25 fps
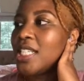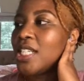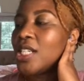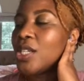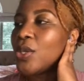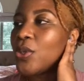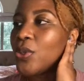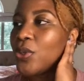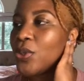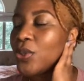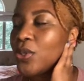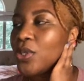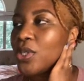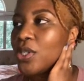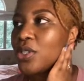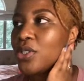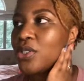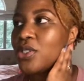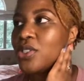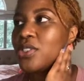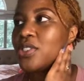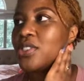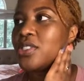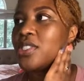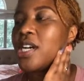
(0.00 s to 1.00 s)

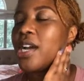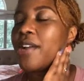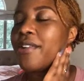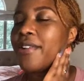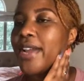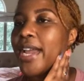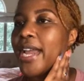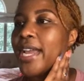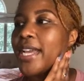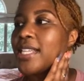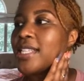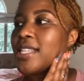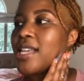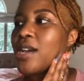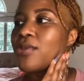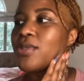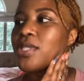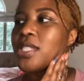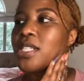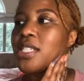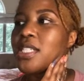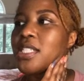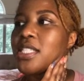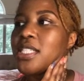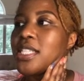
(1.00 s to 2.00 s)
cool. All right, that was
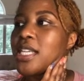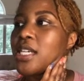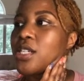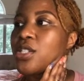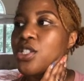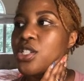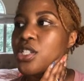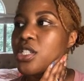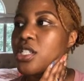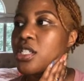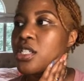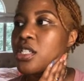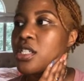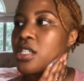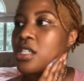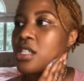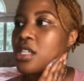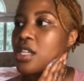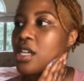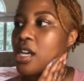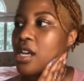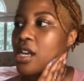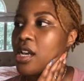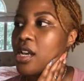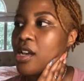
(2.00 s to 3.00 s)
a good session.
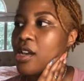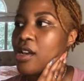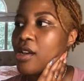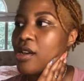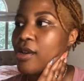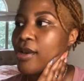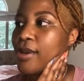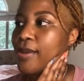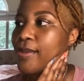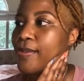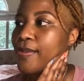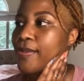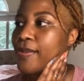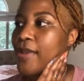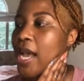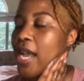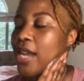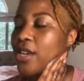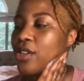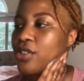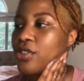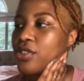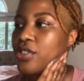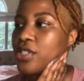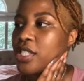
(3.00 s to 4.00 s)
I
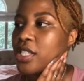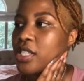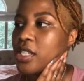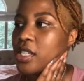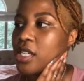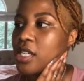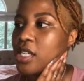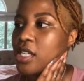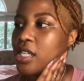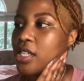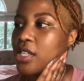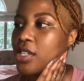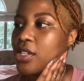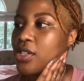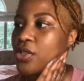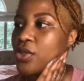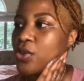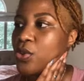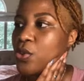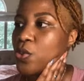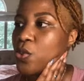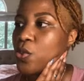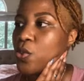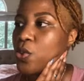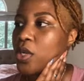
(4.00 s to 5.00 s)
understand
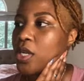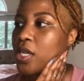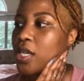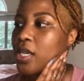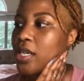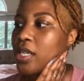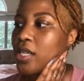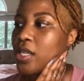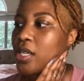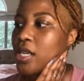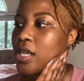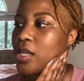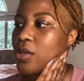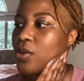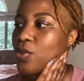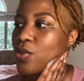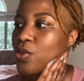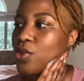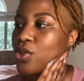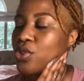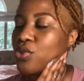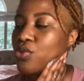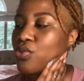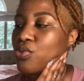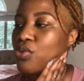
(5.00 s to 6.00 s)
what
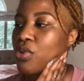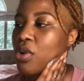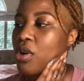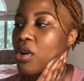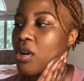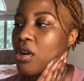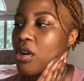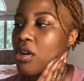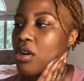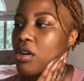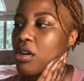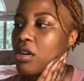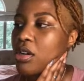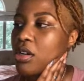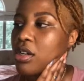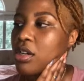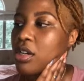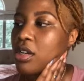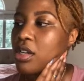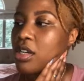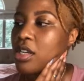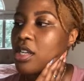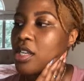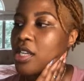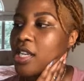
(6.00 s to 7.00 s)
was
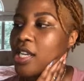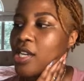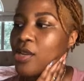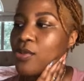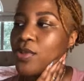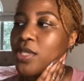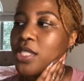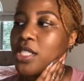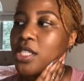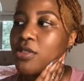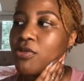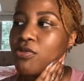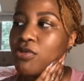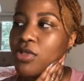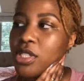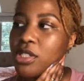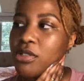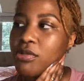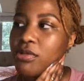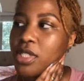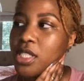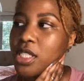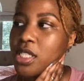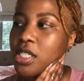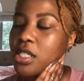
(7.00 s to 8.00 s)
wrong And we did really,
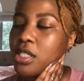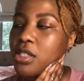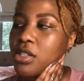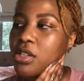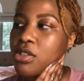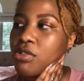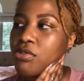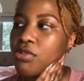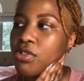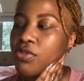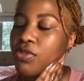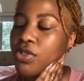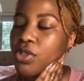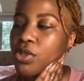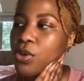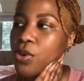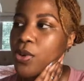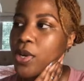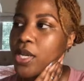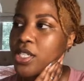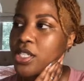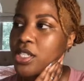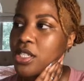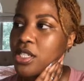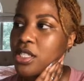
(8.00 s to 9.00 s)
really good on the review
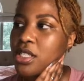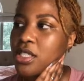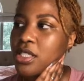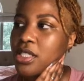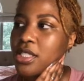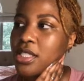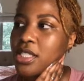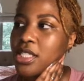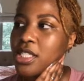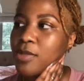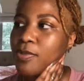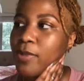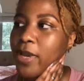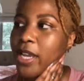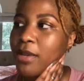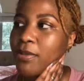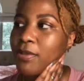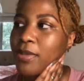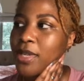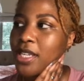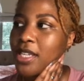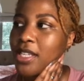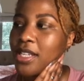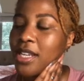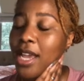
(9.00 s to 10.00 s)
questions, despite
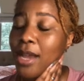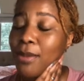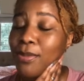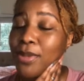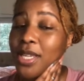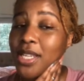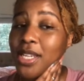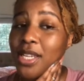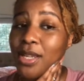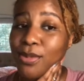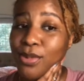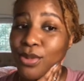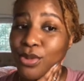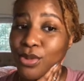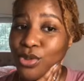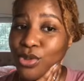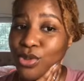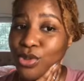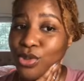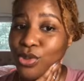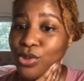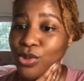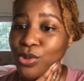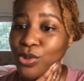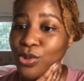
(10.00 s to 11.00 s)
me not being able
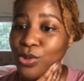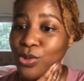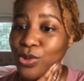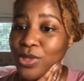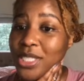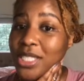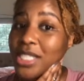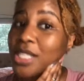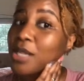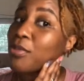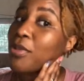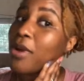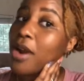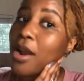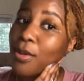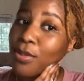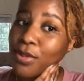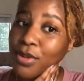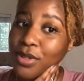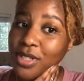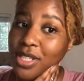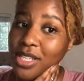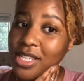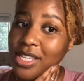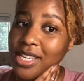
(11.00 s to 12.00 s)
to see
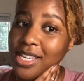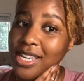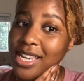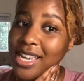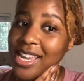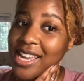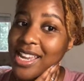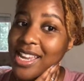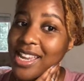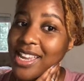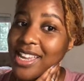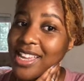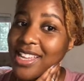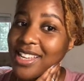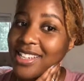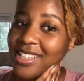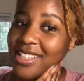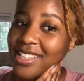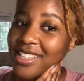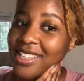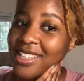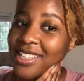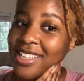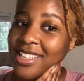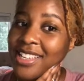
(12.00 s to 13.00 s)
properly and
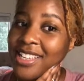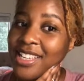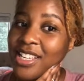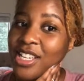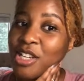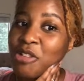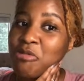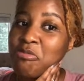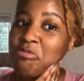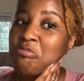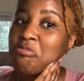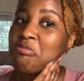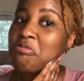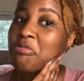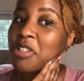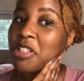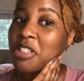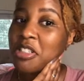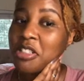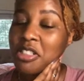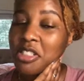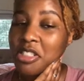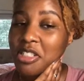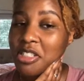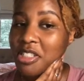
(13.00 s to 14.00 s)

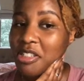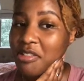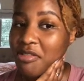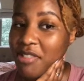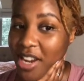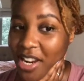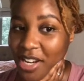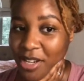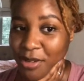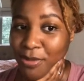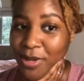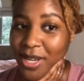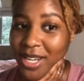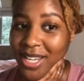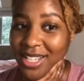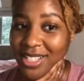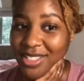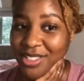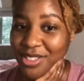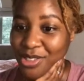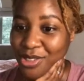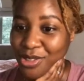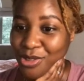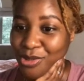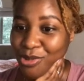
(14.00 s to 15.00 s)
clearly writing my
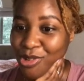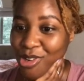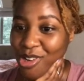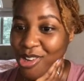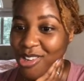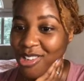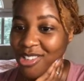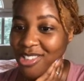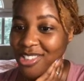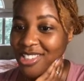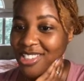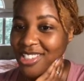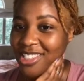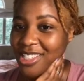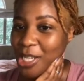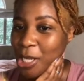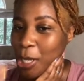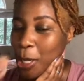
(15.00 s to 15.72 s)
answers wrong.